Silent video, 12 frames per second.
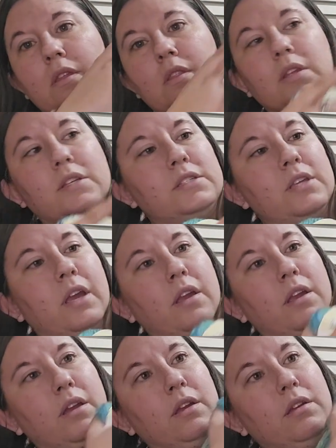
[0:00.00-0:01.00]
the
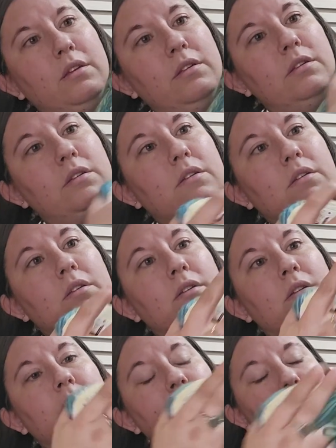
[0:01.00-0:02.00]
second,
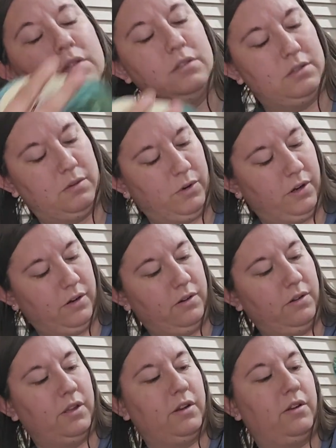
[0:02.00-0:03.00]
somewhere
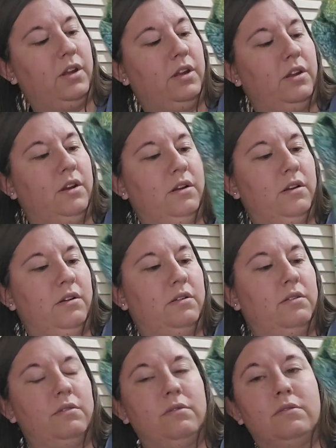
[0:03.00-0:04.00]
like right here,
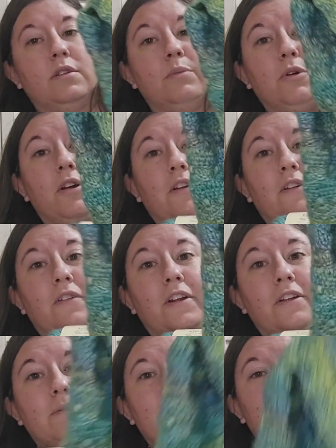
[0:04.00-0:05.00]
somewhere under
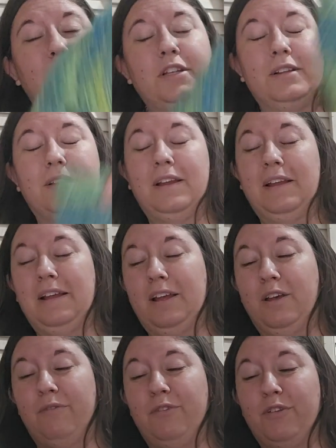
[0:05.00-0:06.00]
here, pretty
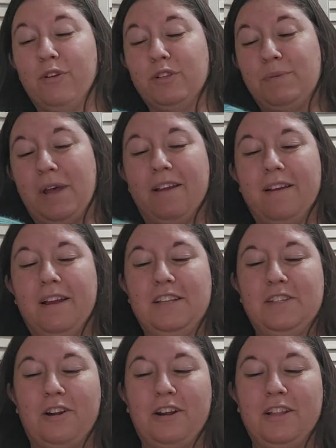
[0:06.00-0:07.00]
a few rows back. I
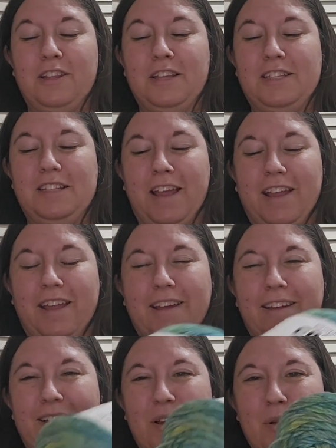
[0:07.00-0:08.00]
started the second
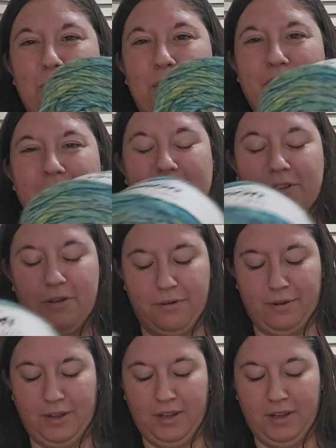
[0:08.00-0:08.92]
ball, so